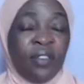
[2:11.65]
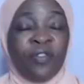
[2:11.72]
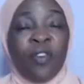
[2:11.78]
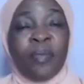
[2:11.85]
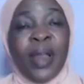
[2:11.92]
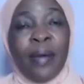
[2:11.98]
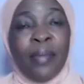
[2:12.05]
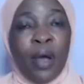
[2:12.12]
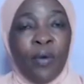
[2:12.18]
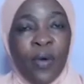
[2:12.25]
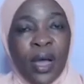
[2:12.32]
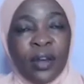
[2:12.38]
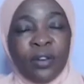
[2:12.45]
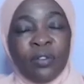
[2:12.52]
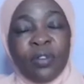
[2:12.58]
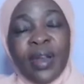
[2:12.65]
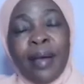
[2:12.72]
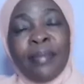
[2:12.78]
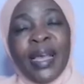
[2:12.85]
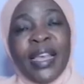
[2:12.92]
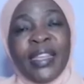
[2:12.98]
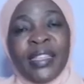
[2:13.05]
from number 1 to
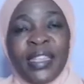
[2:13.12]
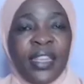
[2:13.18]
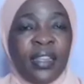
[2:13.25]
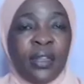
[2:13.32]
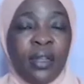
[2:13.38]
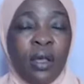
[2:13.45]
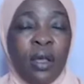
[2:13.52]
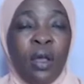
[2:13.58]
number 18.